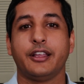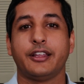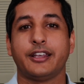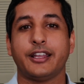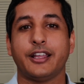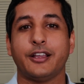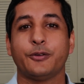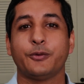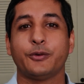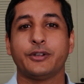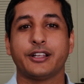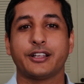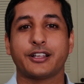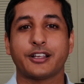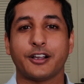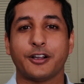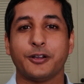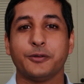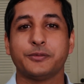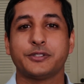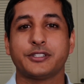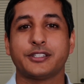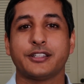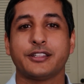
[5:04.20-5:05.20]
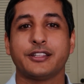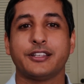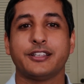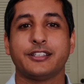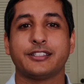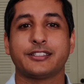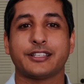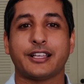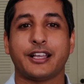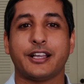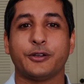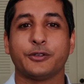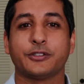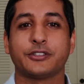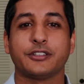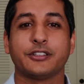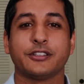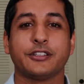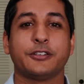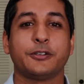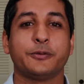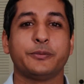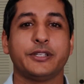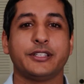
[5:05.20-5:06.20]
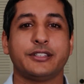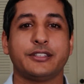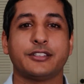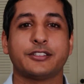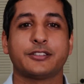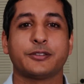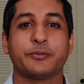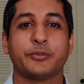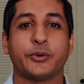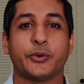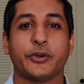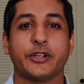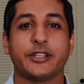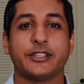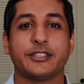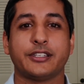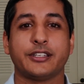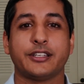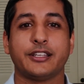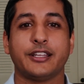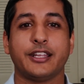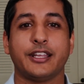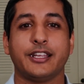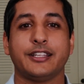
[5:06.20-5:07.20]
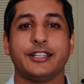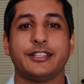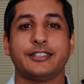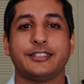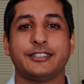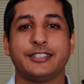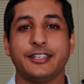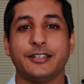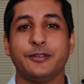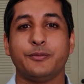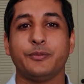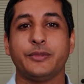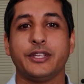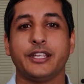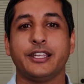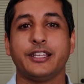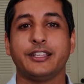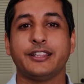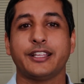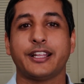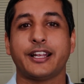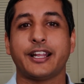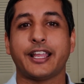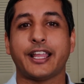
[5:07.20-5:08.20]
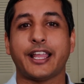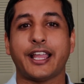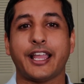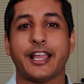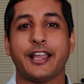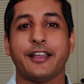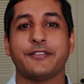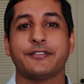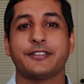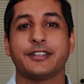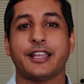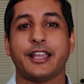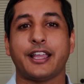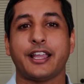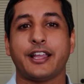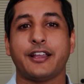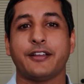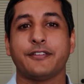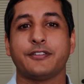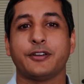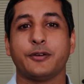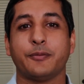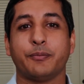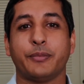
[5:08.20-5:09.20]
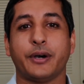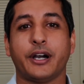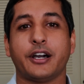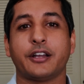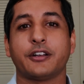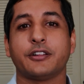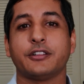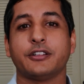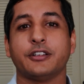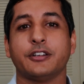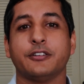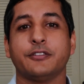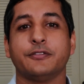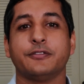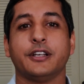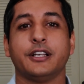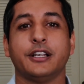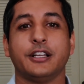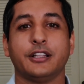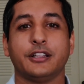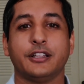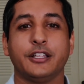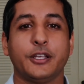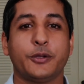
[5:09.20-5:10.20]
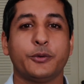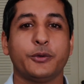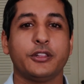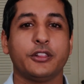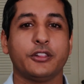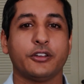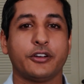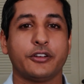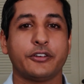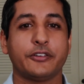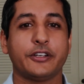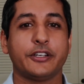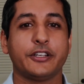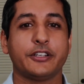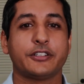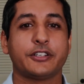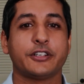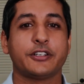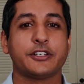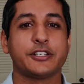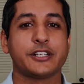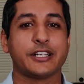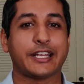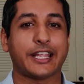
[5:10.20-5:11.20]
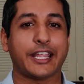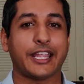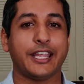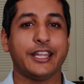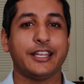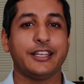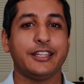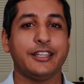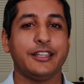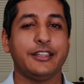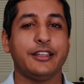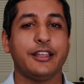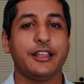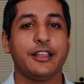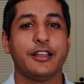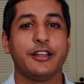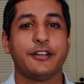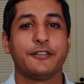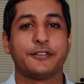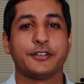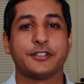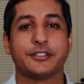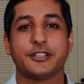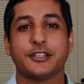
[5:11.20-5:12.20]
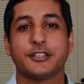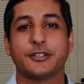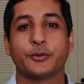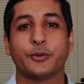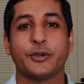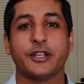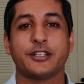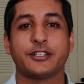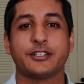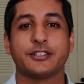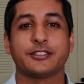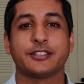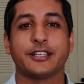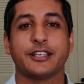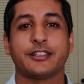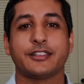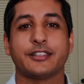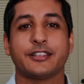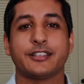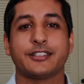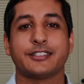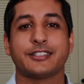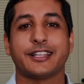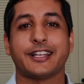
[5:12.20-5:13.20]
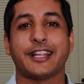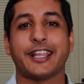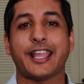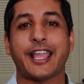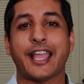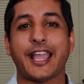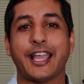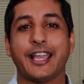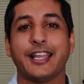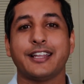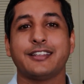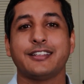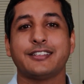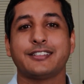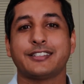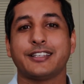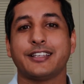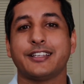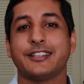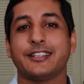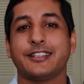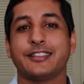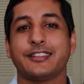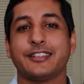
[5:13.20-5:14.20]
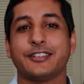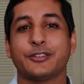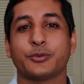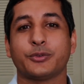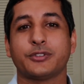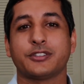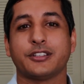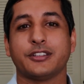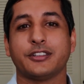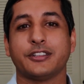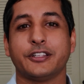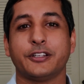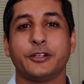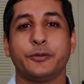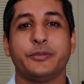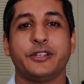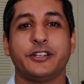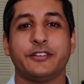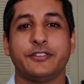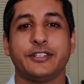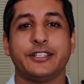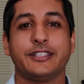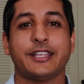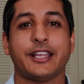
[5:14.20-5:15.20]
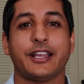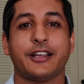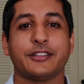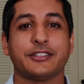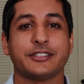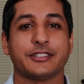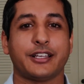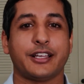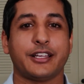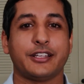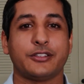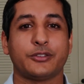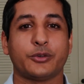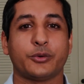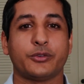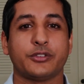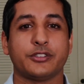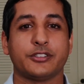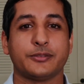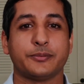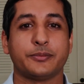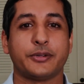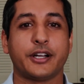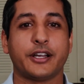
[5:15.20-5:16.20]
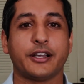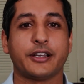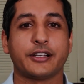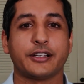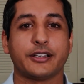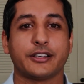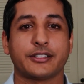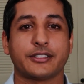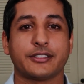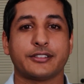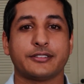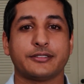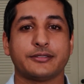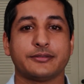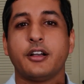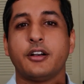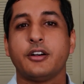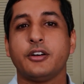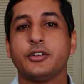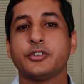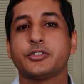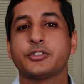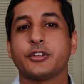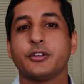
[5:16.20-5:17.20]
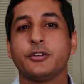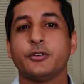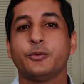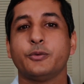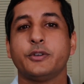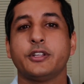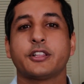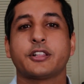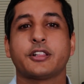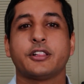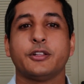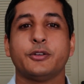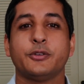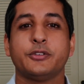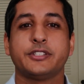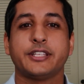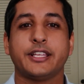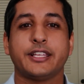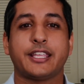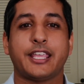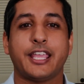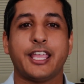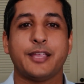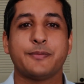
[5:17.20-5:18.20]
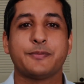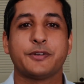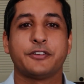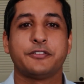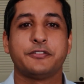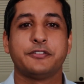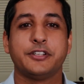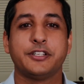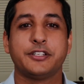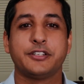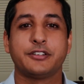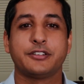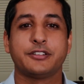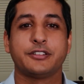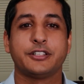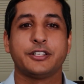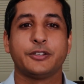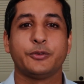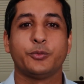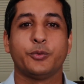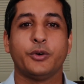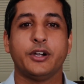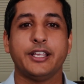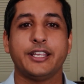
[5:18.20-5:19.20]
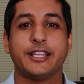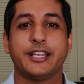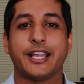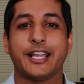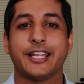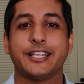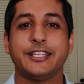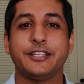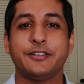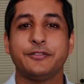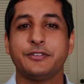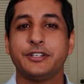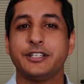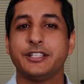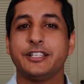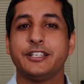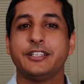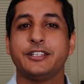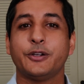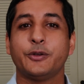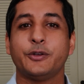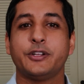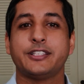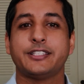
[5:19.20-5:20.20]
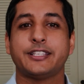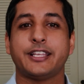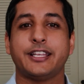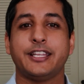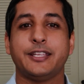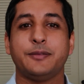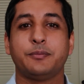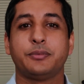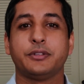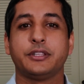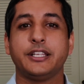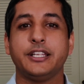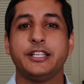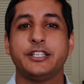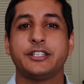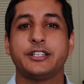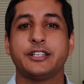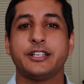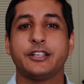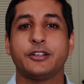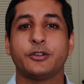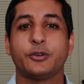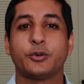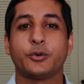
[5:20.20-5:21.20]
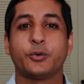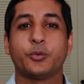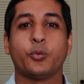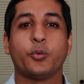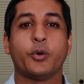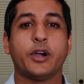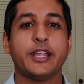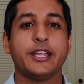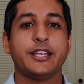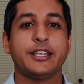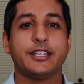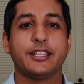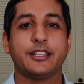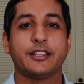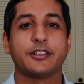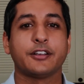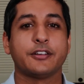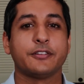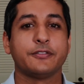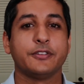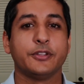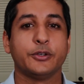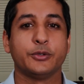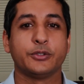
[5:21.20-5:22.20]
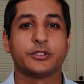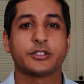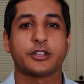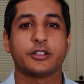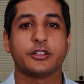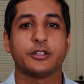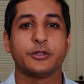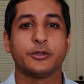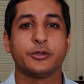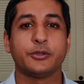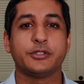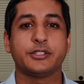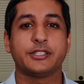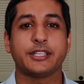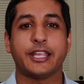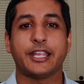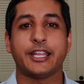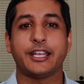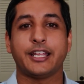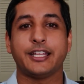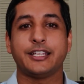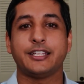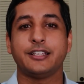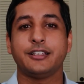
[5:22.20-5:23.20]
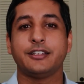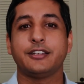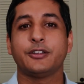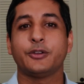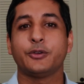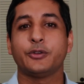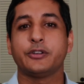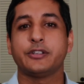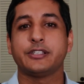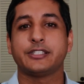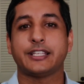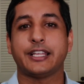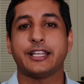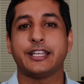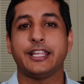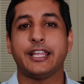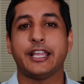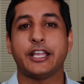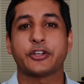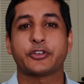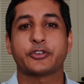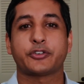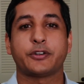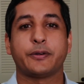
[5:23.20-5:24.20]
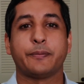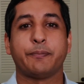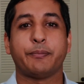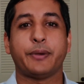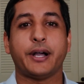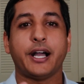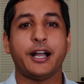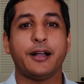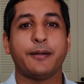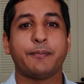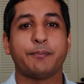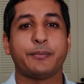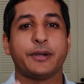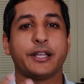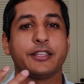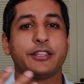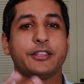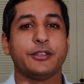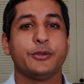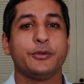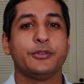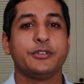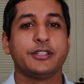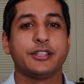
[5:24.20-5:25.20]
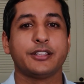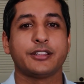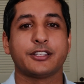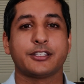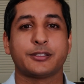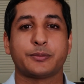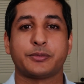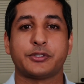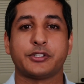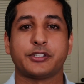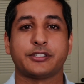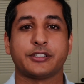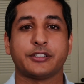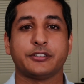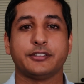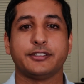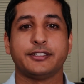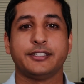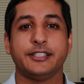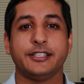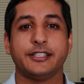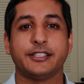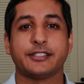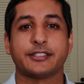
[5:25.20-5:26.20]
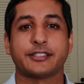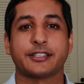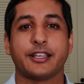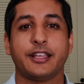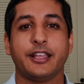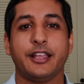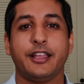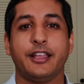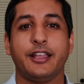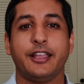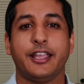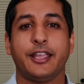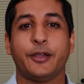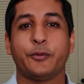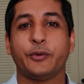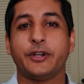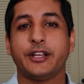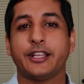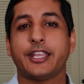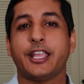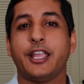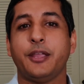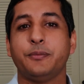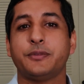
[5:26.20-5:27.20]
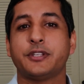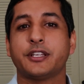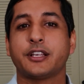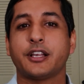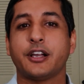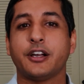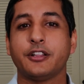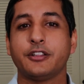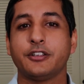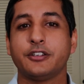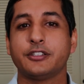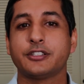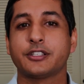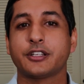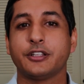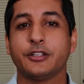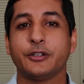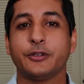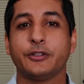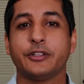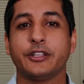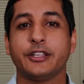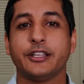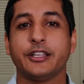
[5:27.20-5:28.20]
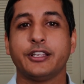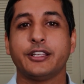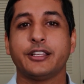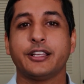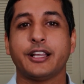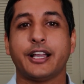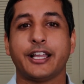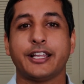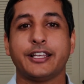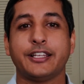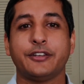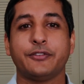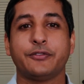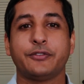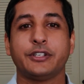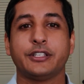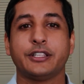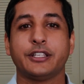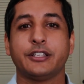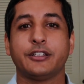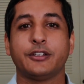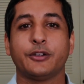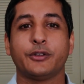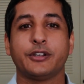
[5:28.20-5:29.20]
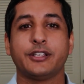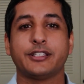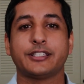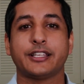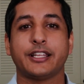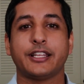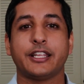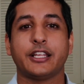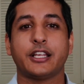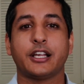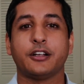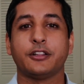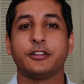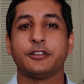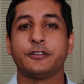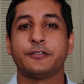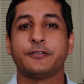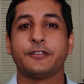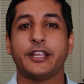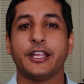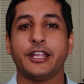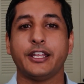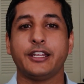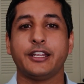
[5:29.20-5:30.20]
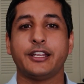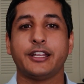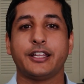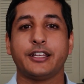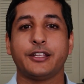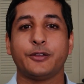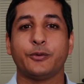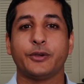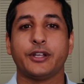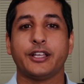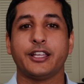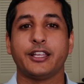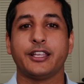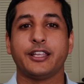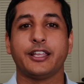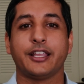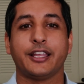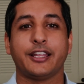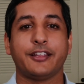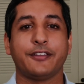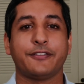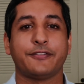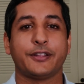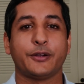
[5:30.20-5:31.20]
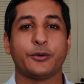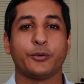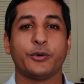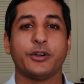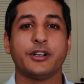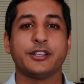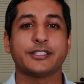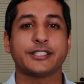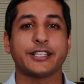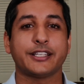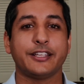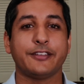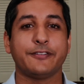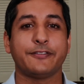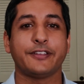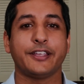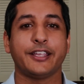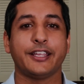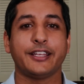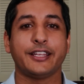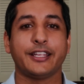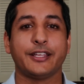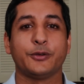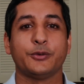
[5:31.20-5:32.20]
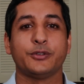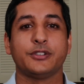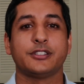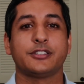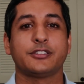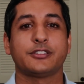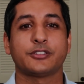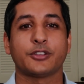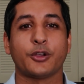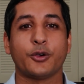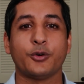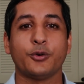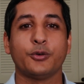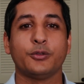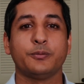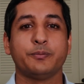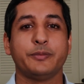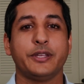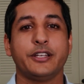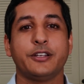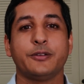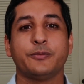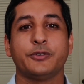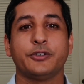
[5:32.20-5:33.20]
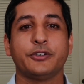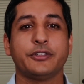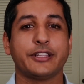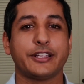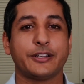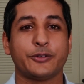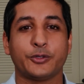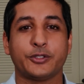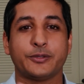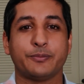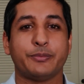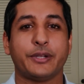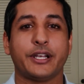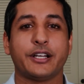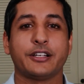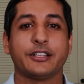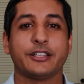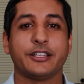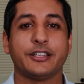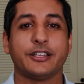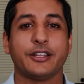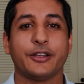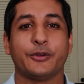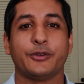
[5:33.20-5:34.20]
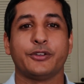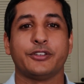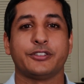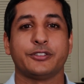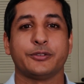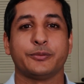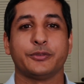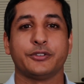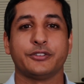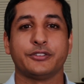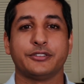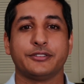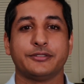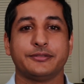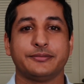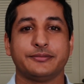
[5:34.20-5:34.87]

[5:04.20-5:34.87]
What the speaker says: Now, when it comes to this, I was a little bit disappointed. It did mean that I have to have a bottle of liquid laundry detergent handy for situations like this, and I had to say that this was a little bit of a downside towards the product. Also, with clothes that came originally white, I didn't really notice any bleaching or whitening of those clothes, and I didn't notice any extra pop by using this Persil disc. And when it came to colors clothing, I didn't really notice any color fade in any way, and if there was any fade, it was so minimal that it was barely noticeable.